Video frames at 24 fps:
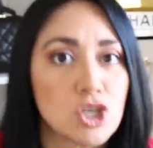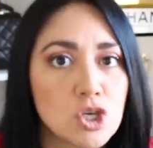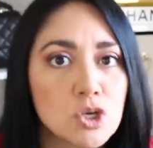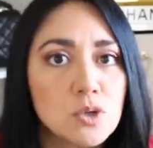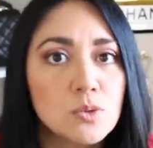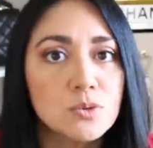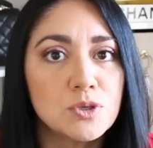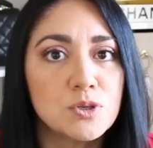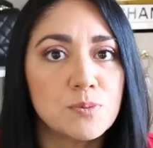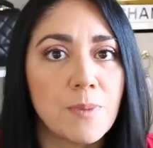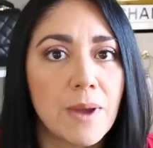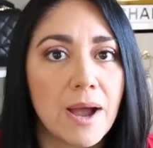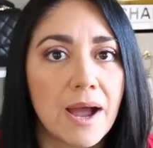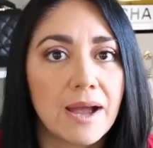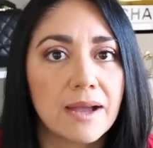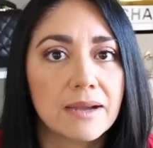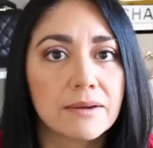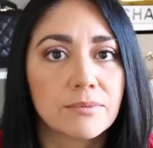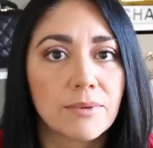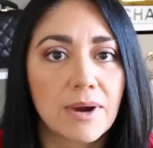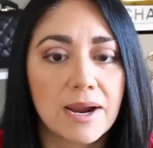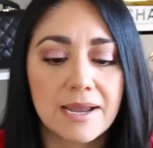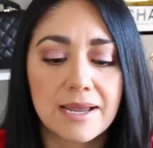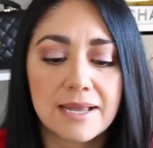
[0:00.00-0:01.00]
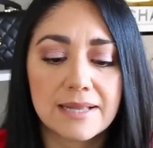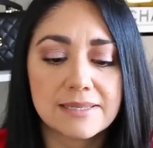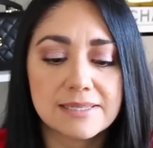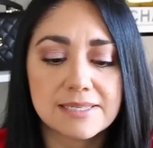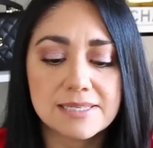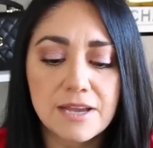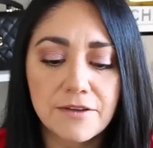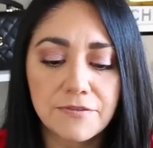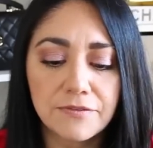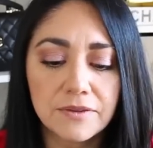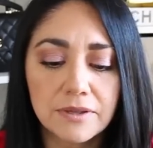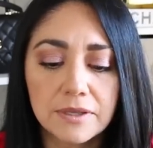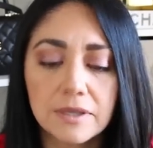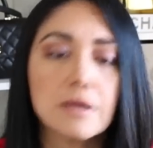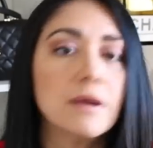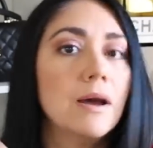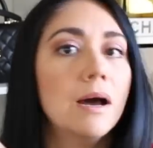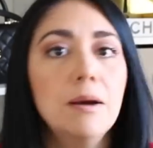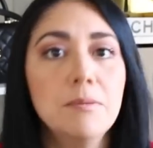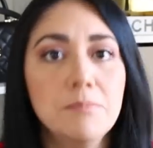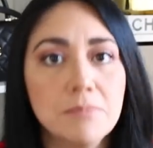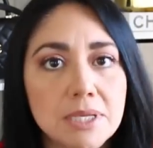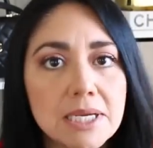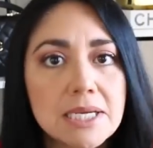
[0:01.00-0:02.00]
huge bag, right? It's definitely
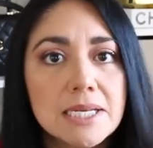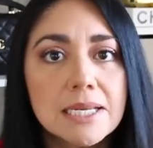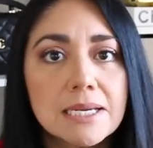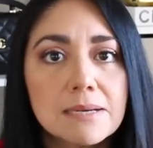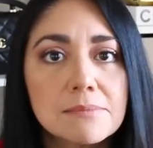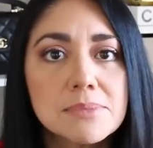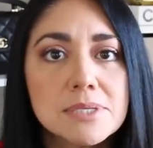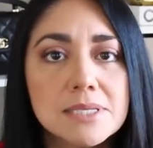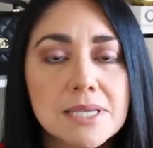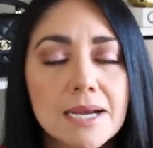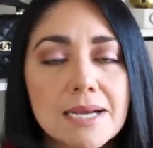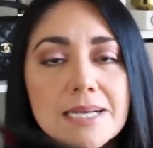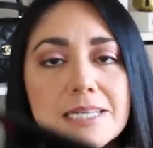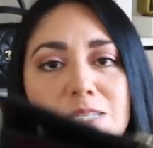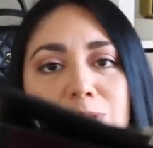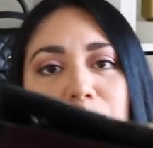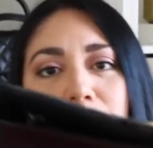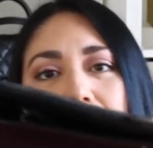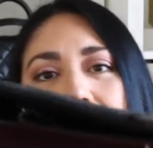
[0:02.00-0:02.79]
a medium sized